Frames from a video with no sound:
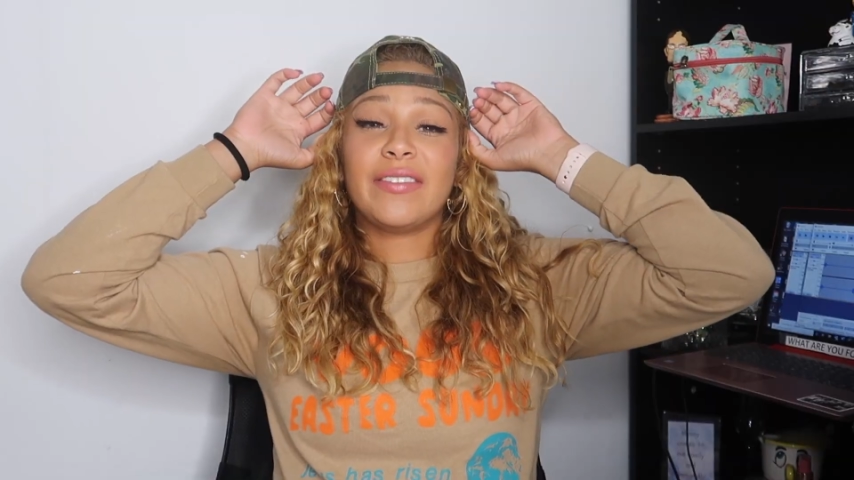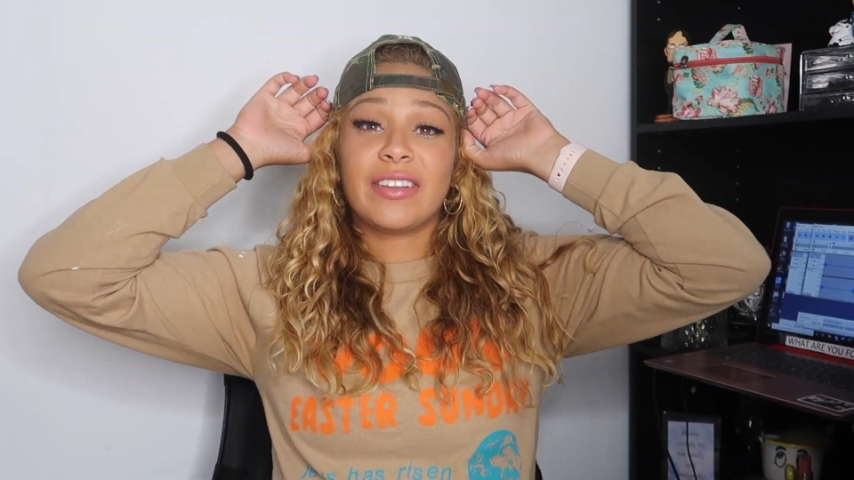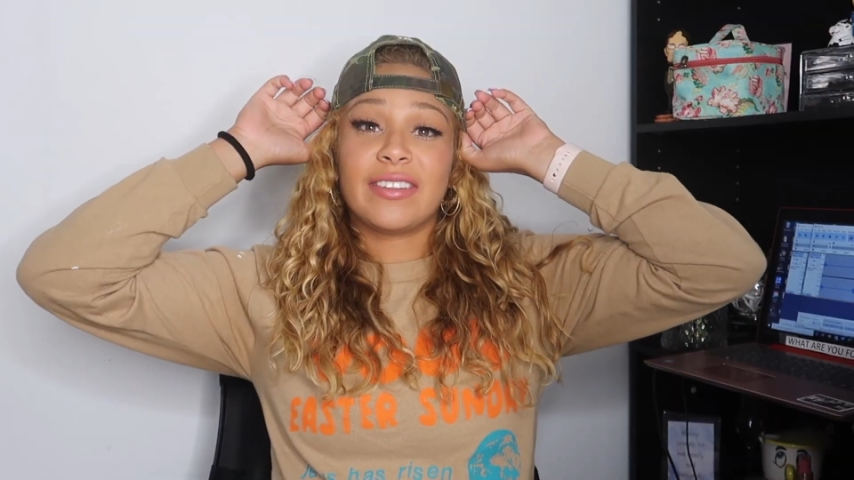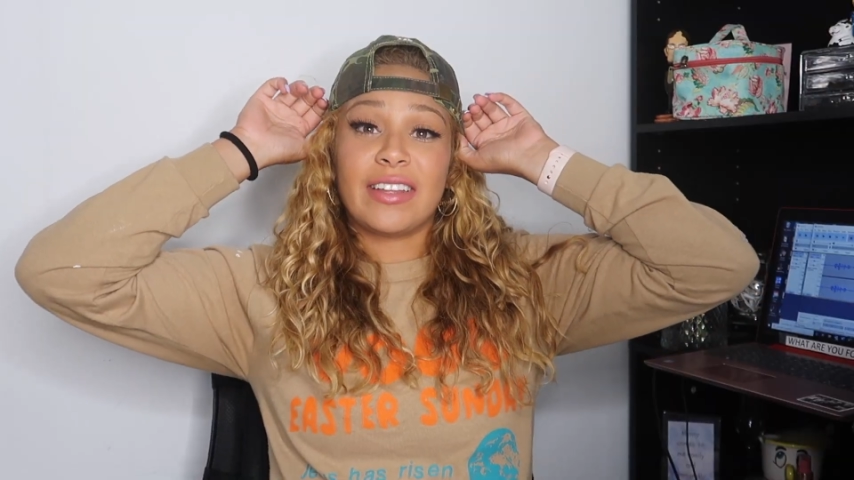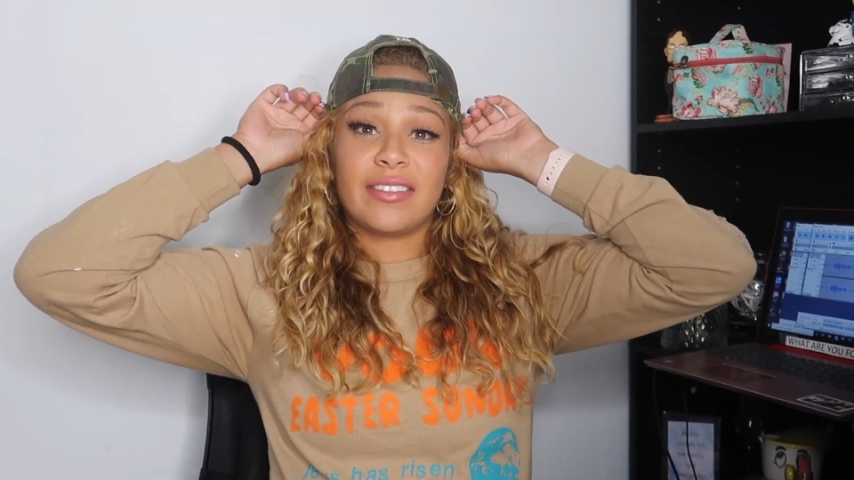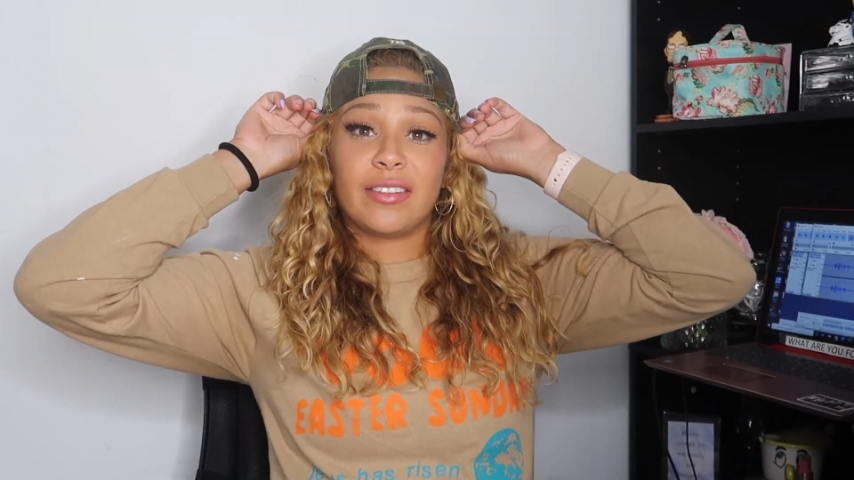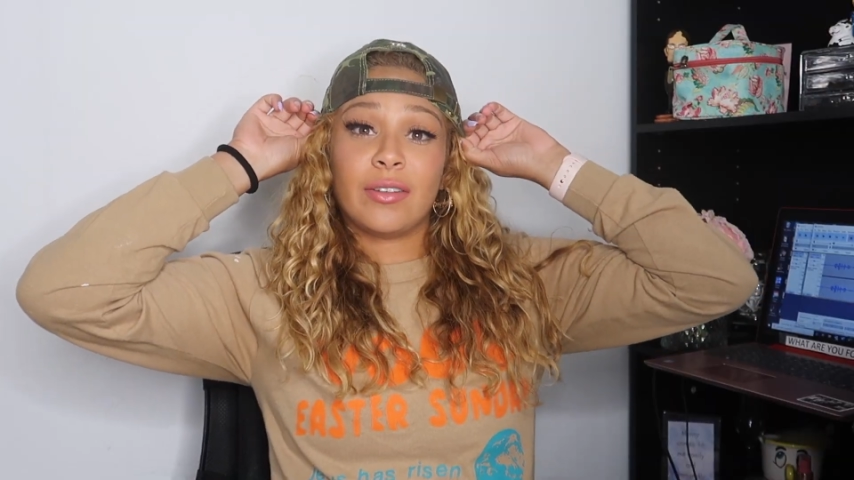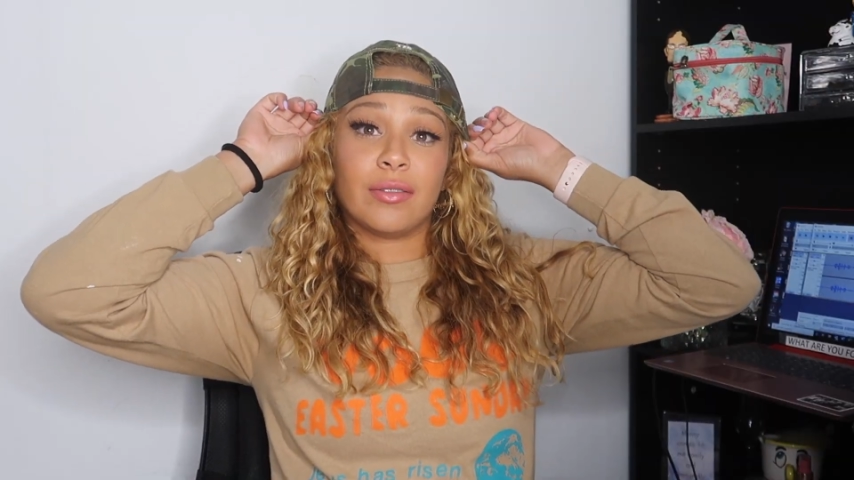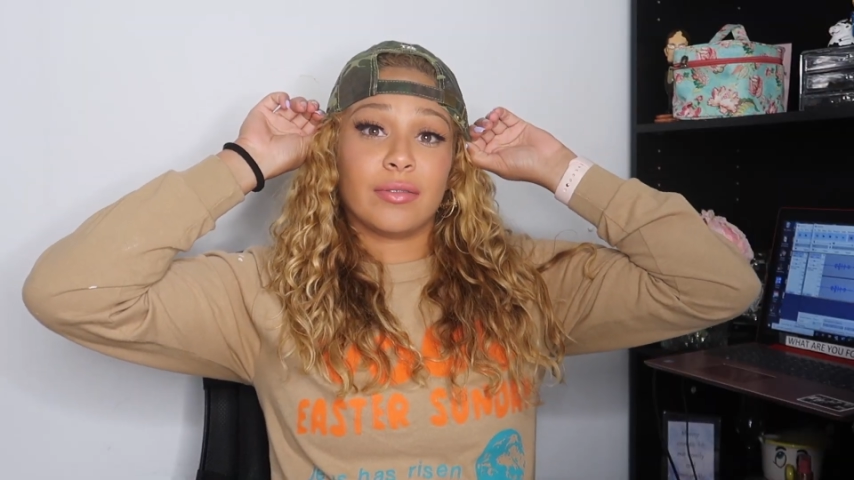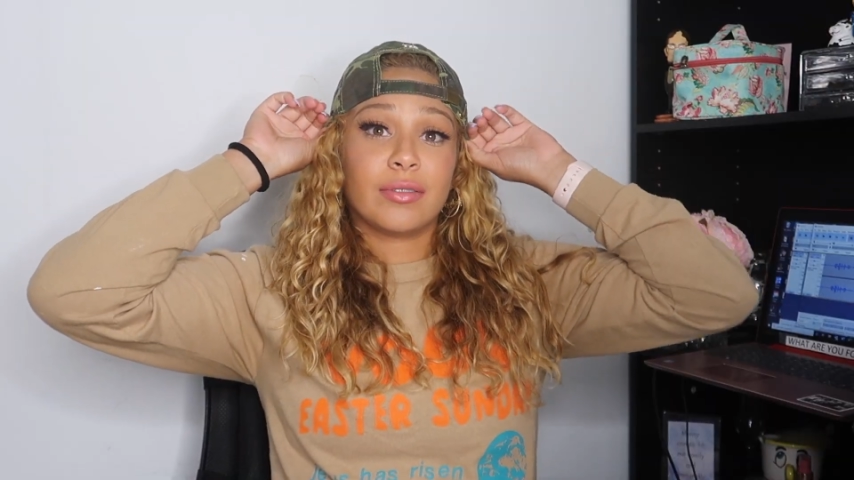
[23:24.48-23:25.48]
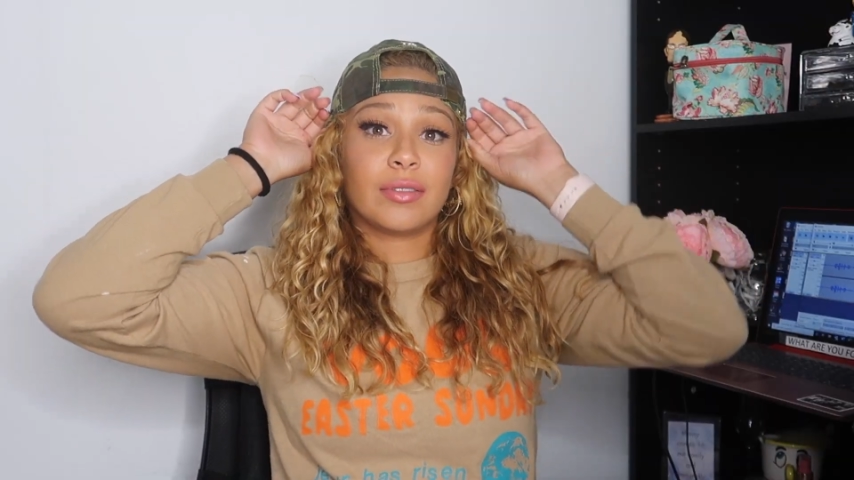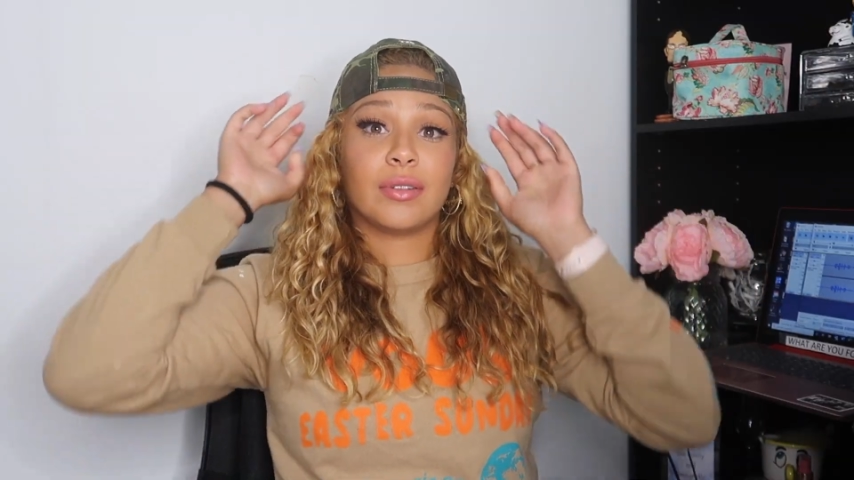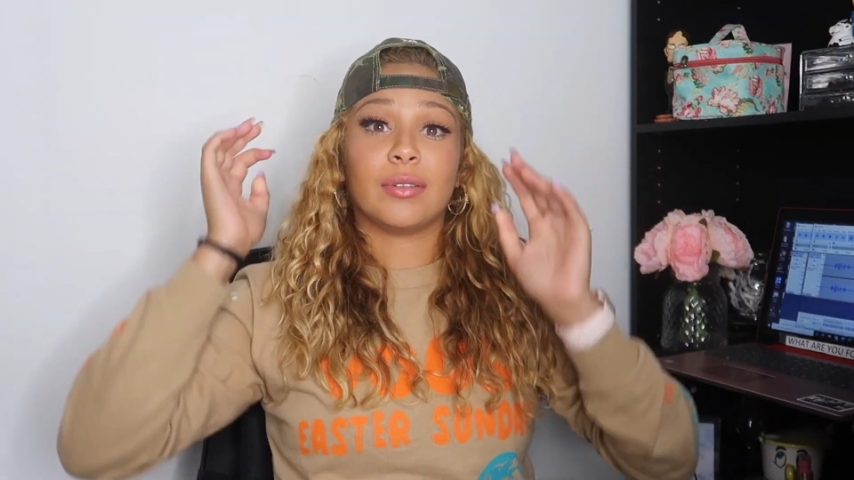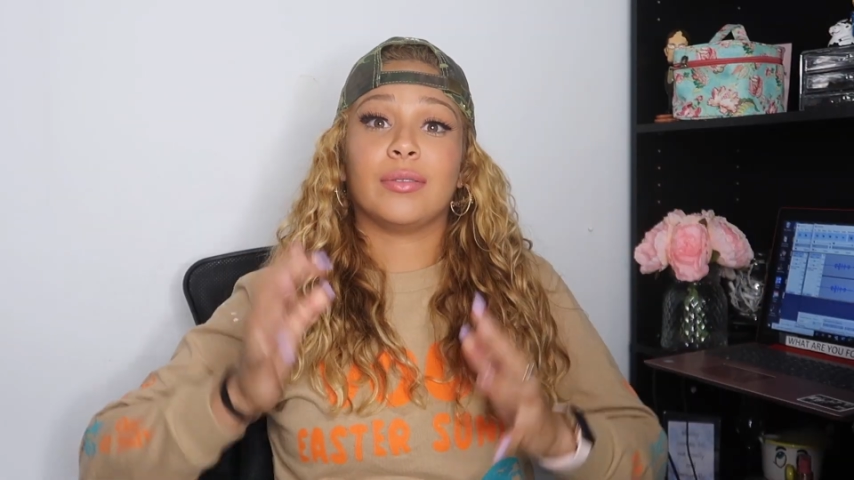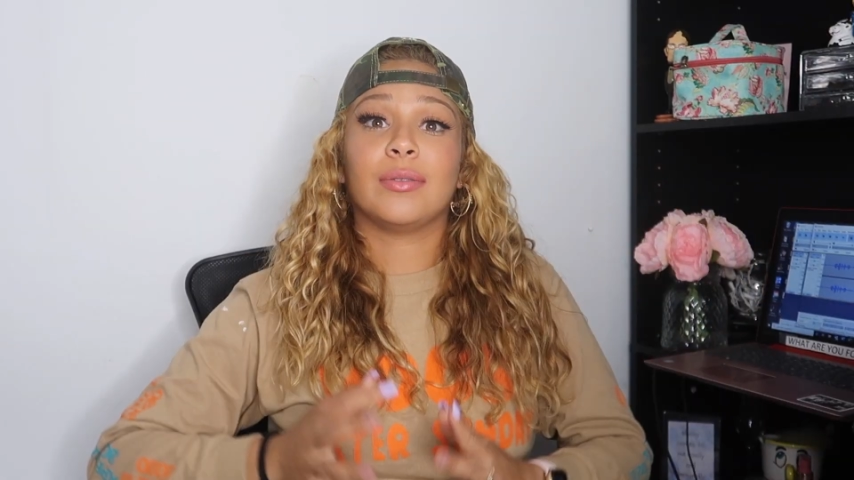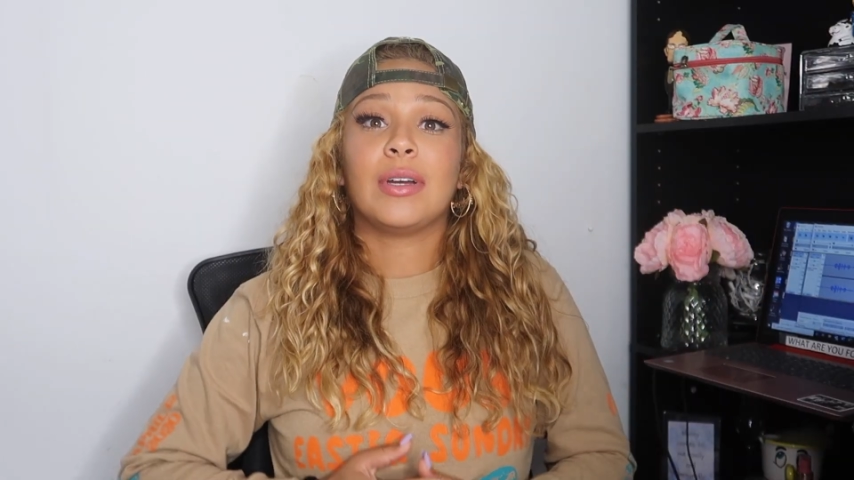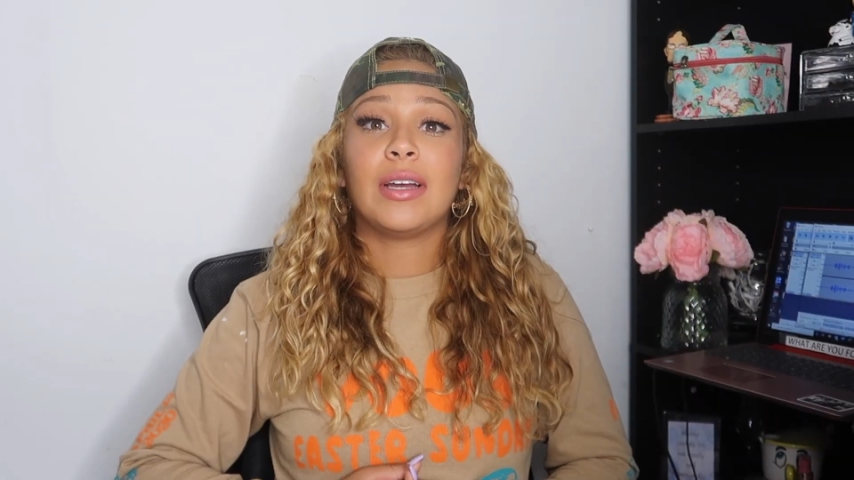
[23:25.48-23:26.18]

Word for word: even stay still. So